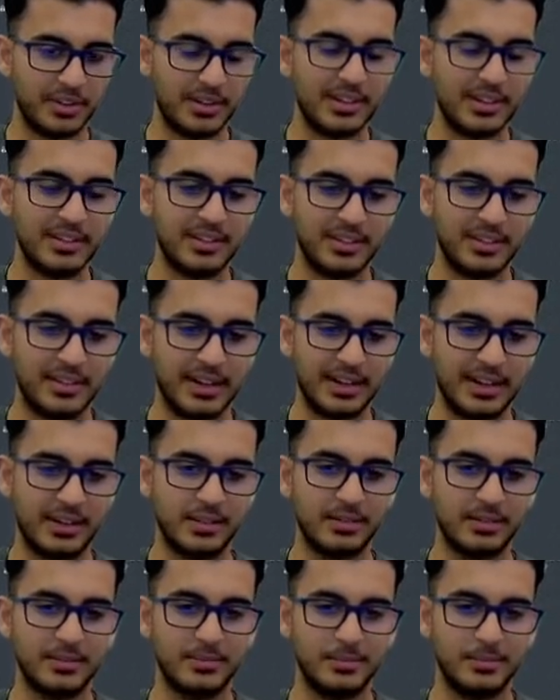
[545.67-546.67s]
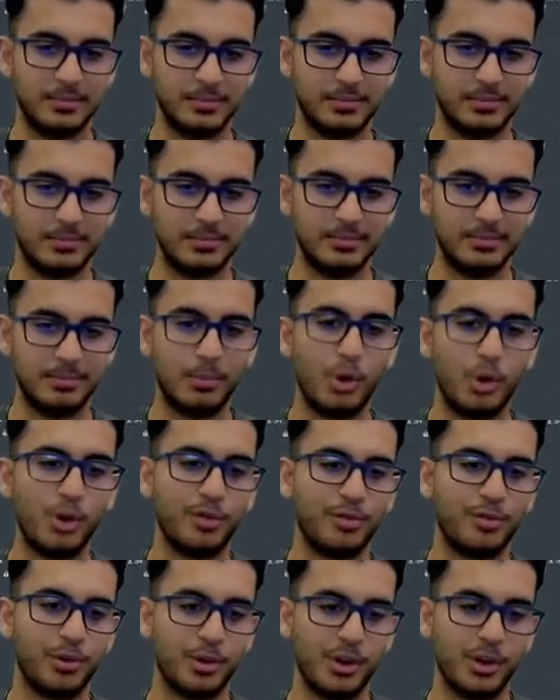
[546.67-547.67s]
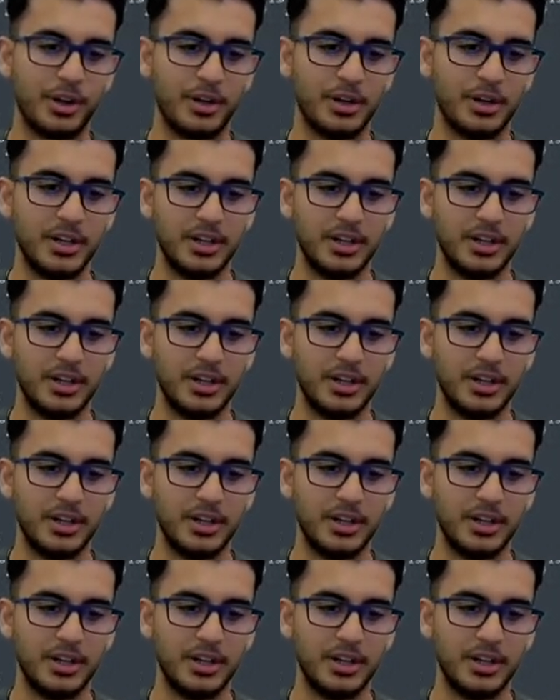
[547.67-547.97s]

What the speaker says: This is like more for